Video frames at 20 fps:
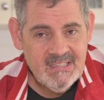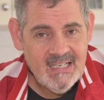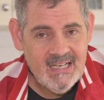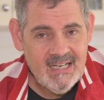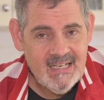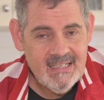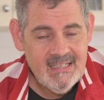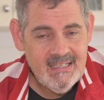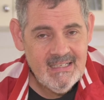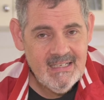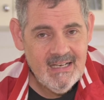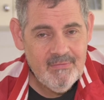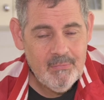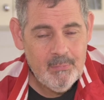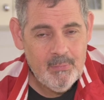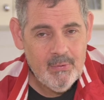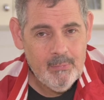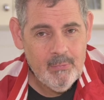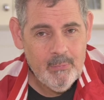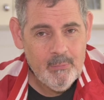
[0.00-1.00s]
Card didn't have a
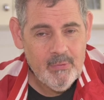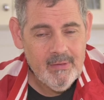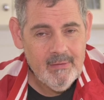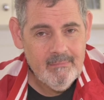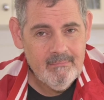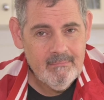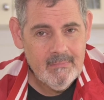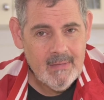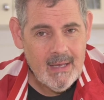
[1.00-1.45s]
problem with it.